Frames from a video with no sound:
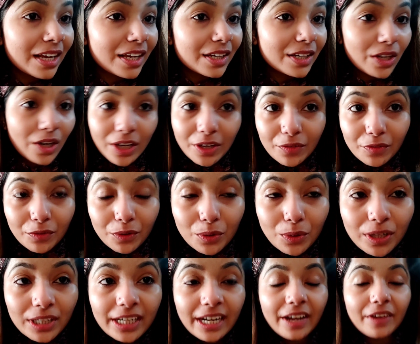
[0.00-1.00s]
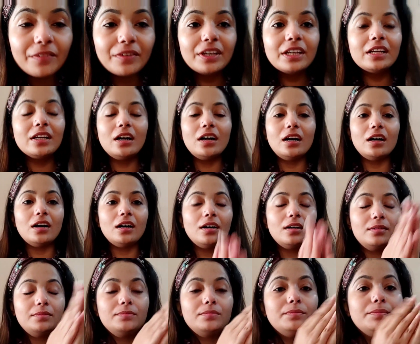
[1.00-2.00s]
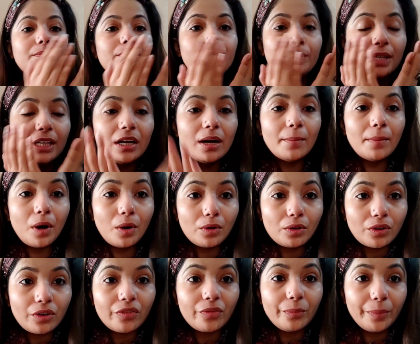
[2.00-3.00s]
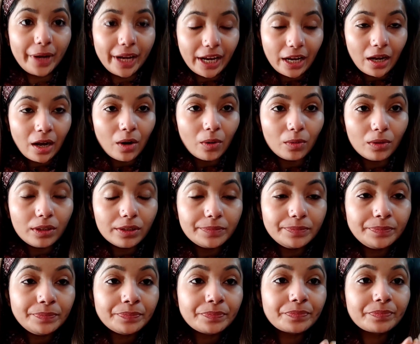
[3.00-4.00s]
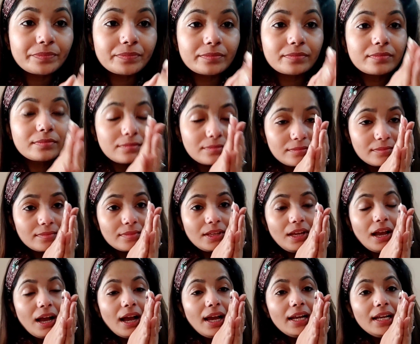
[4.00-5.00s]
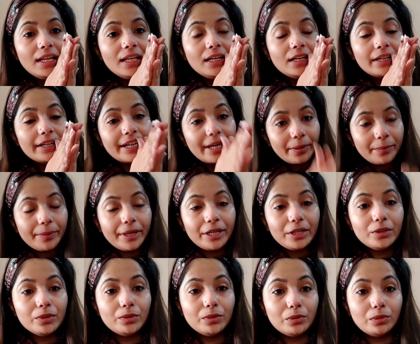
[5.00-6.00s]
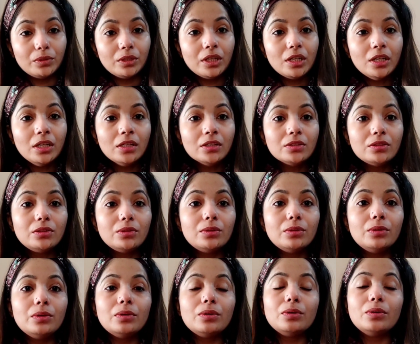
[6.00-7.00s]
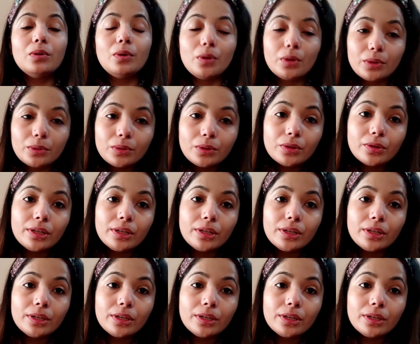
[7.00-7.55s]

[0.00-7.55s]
Now if you are having a big amount of breakout, I'll recommend you to go to your